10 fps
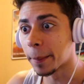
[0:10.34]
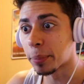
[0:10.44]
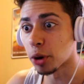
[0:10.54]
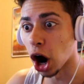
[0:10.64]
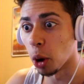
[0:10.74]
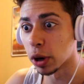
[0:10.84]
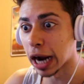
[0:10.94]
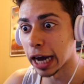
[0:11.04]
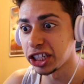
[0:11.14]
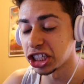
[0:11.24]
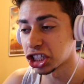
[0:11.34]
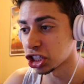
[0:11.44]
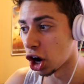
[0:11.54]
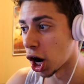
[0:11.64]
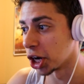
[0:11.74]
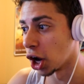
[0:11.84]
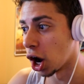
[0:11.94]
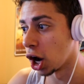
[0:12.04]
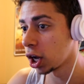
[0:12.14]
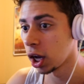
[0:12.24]
Bro, what I just saw,
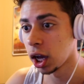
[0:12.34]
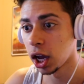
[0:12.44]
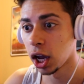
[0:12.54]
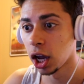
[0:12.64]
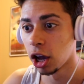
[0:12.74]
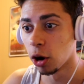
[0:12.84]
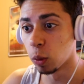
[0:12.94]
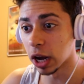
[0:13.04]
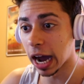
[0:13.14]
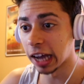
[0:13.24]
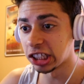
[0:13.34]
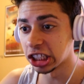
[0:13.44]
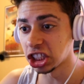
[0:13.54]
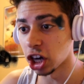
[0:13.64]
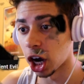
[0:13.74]
dog. What I just